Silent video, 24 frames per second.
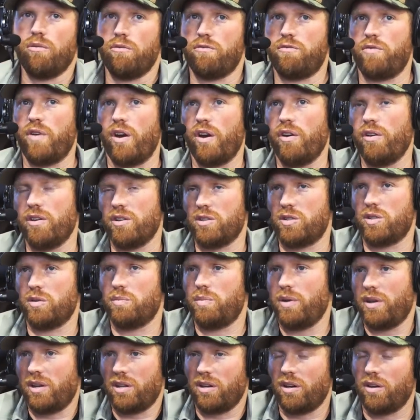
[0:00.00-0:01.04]
varies
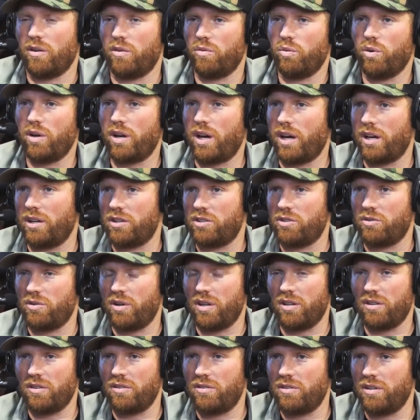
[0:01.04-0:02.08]
depending on what kind of
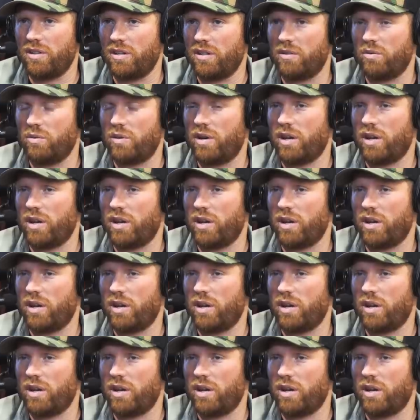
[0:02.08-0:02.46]
terrain they're in,